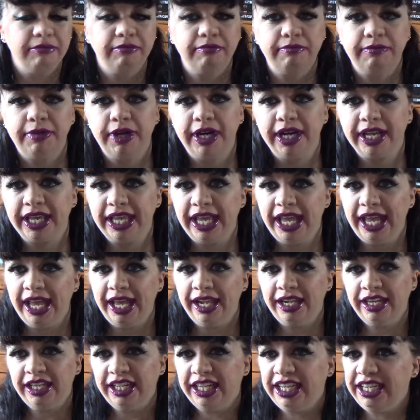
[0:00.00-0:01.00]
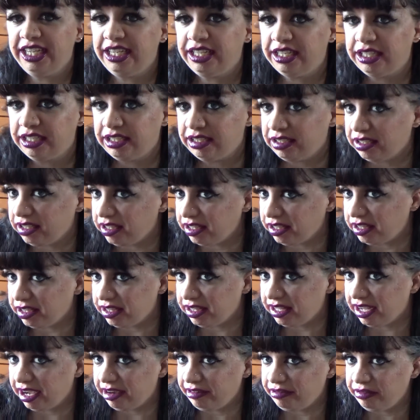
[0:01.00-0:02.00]
But again, like
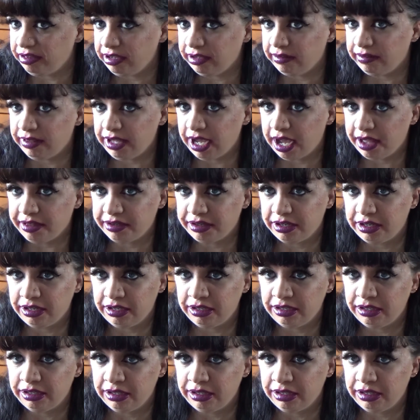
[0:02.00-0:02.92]
a few of the other